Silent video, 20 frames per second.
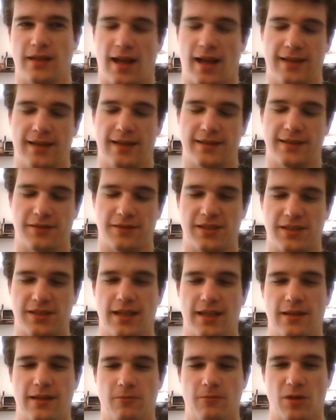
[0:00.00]
as I've
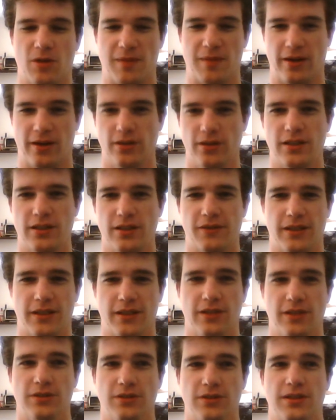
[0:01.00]
said in one of my earlier
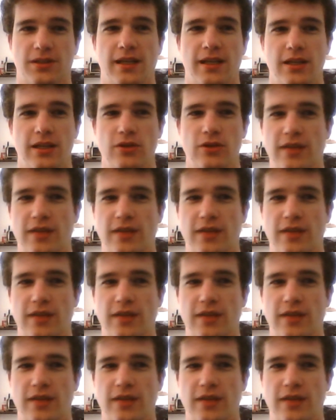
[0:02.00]
videos, you